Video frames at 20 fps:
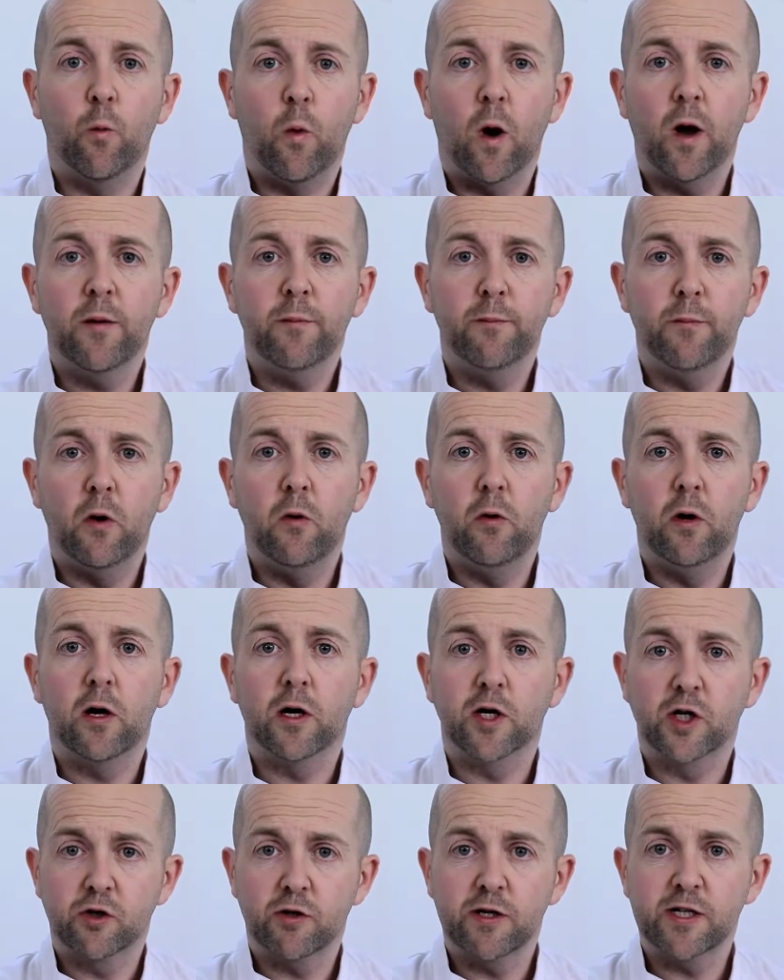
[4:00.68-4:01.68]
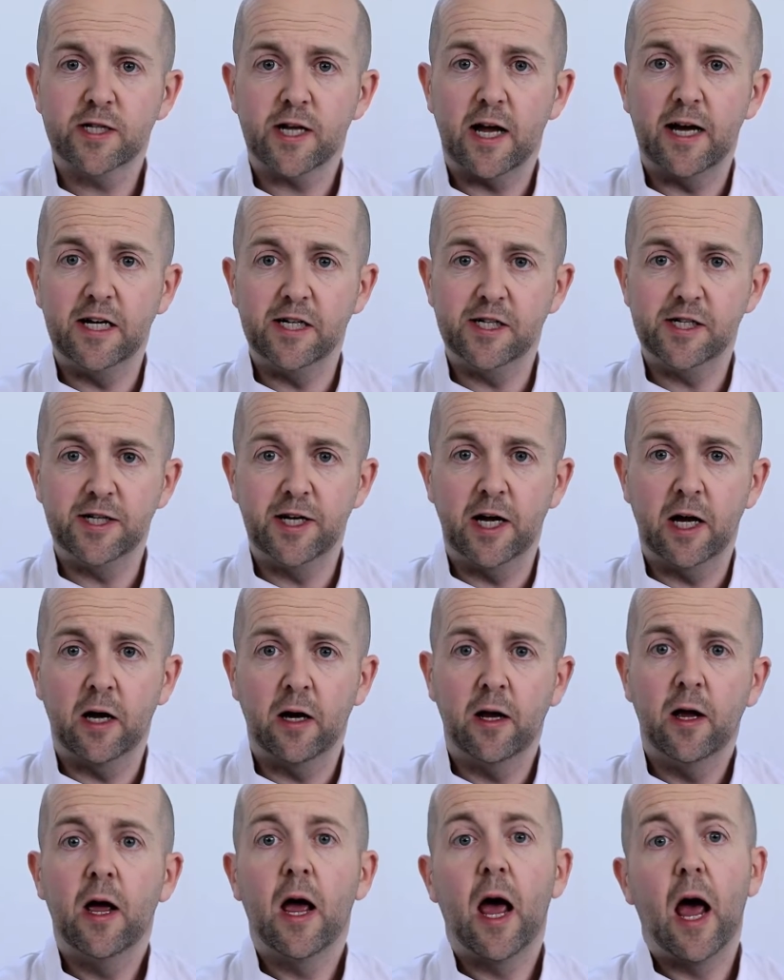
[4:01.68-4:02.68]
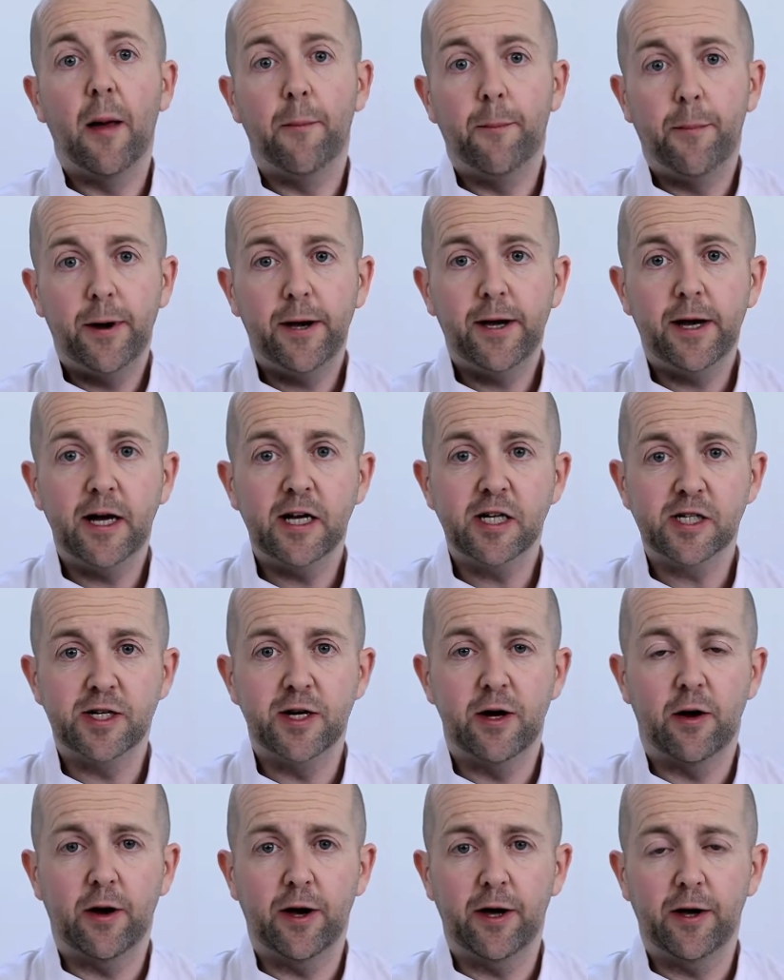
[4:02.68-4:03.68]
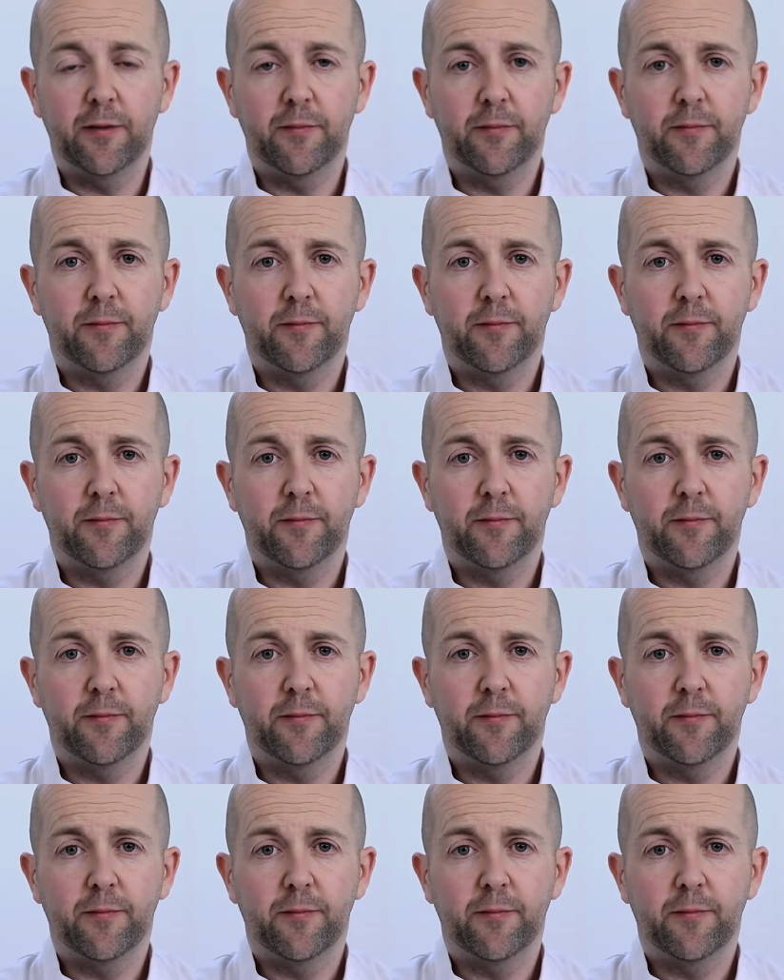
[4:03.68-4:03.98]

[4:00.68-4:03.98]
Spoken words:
1 molar tris HCl at pH 9.